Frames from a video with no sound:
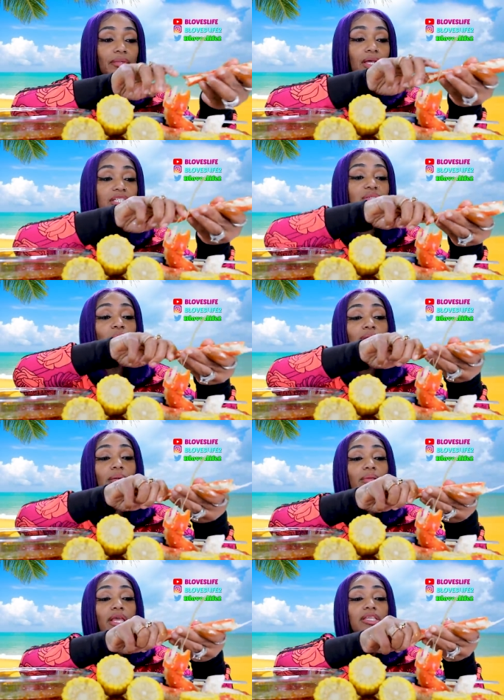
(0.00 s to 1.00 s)
Cause it's one
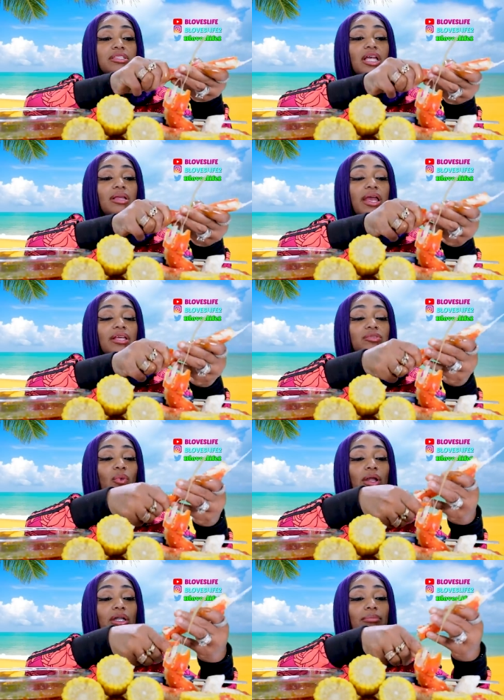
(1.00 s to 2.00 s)
of them, it, it's
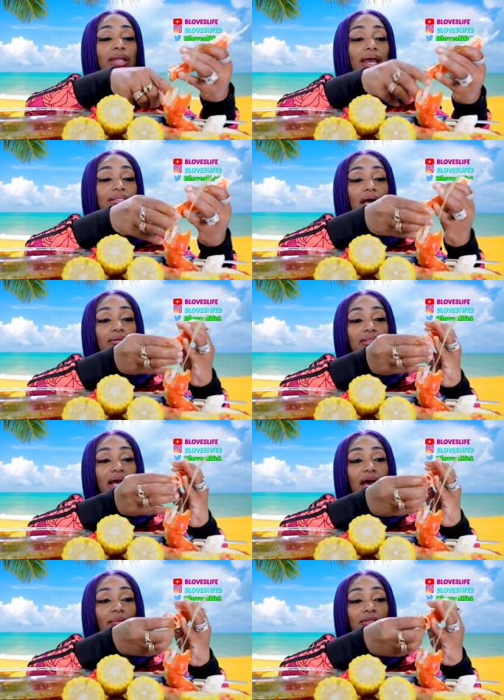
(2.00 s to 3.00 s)
one of them days
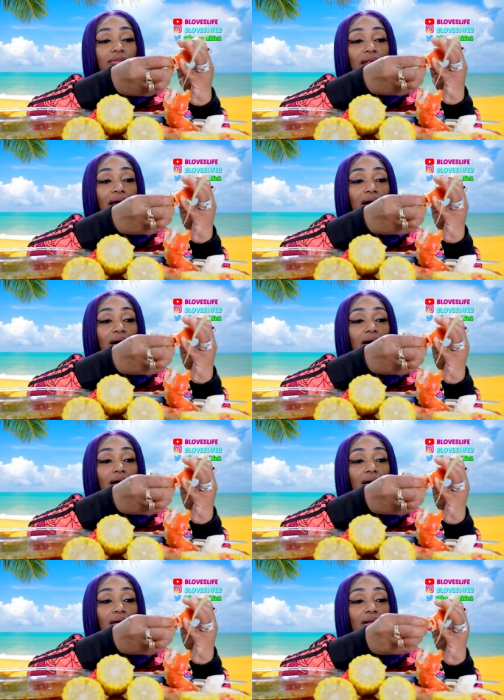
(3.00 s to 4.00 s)
outside where you like,
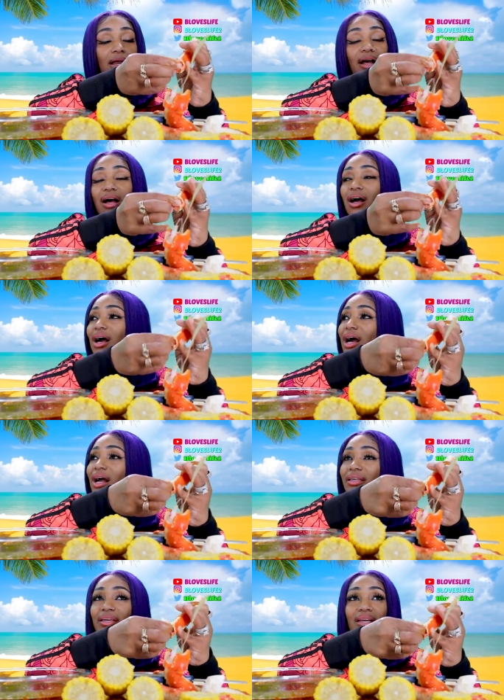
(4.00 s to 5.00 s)
oh,
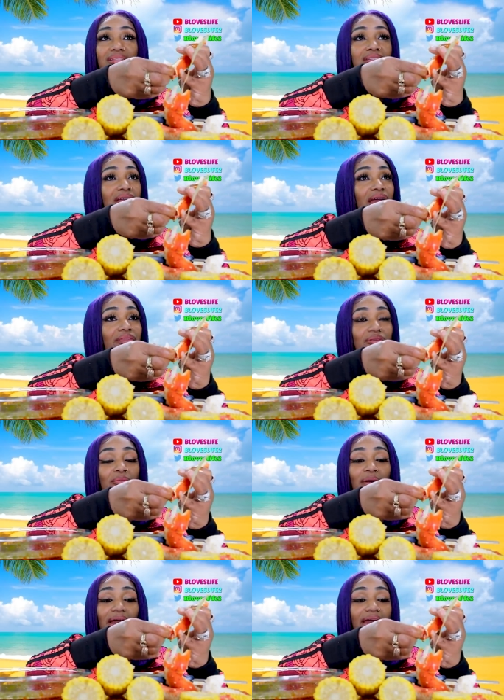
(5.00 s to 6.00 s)
I can't stand the
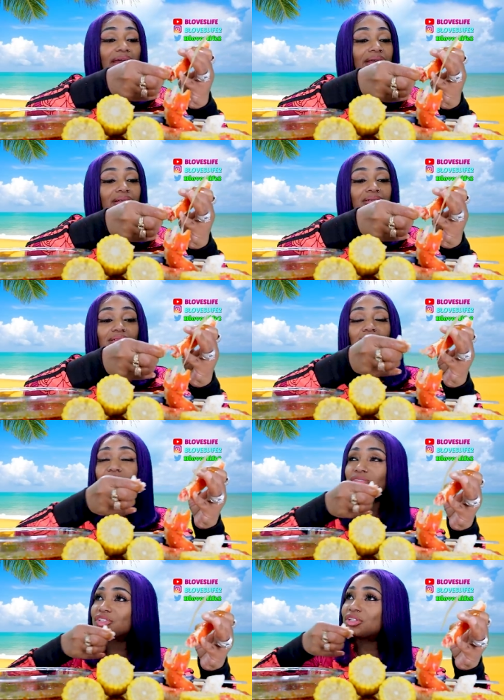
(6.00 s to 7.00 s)
rain.
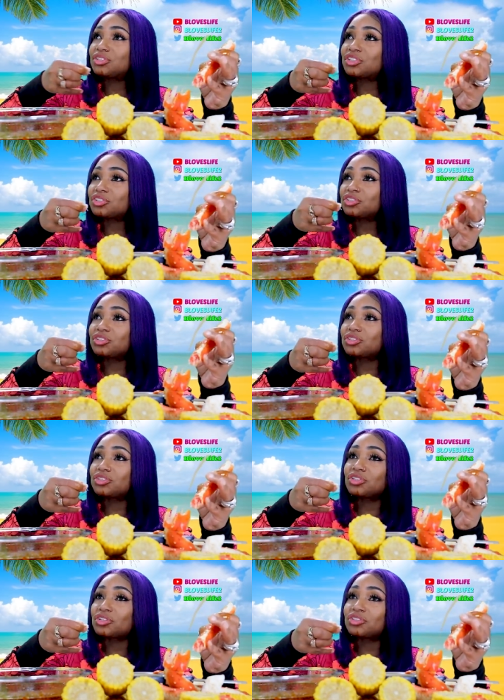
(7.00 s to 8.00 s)
Chicka chicka chicka
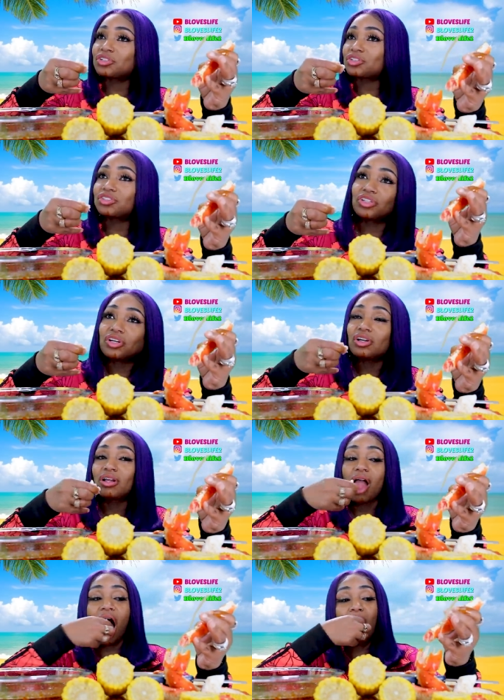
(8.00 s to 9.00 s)
chicka chicka
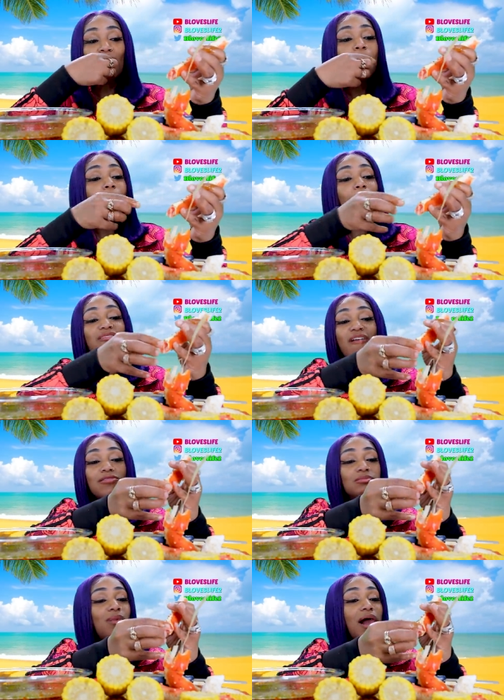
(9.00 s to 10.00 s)
chicka
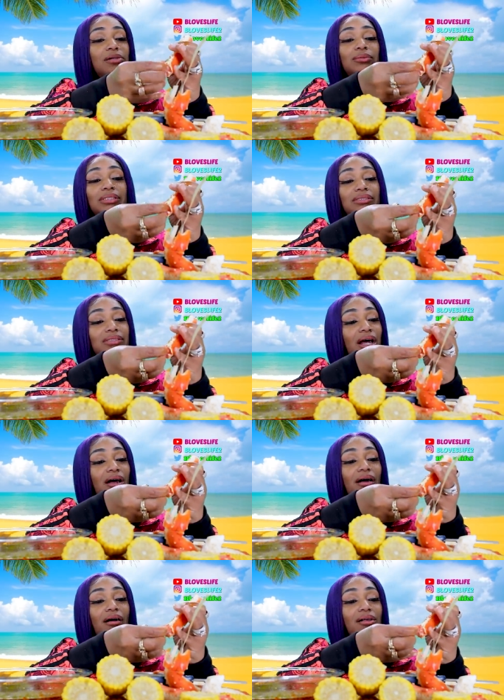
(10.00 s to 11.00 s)
against my
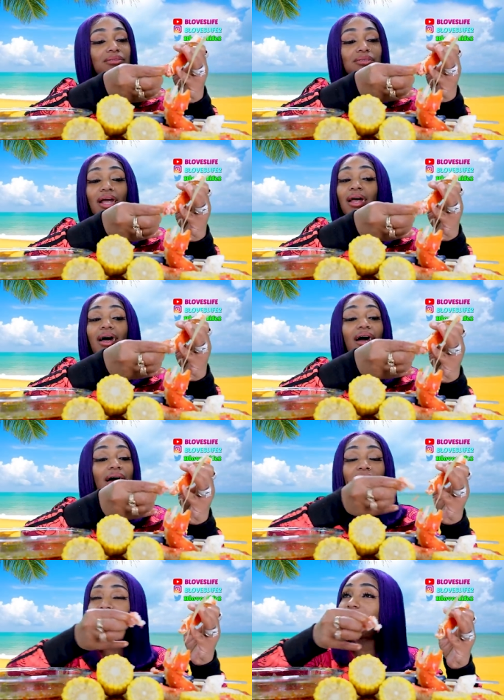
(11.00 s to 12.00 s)
window.
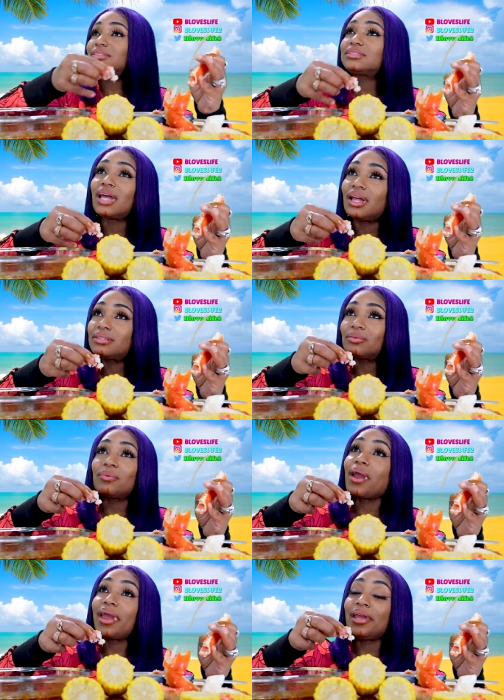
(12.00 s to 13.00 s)
I can't stand the
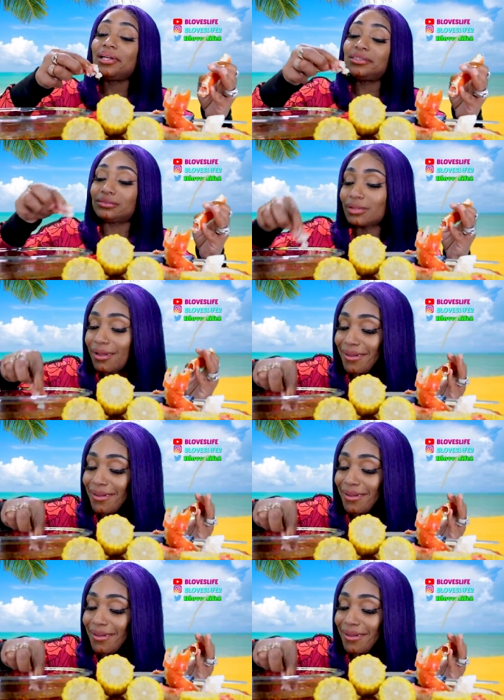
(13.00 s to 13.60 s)
rain.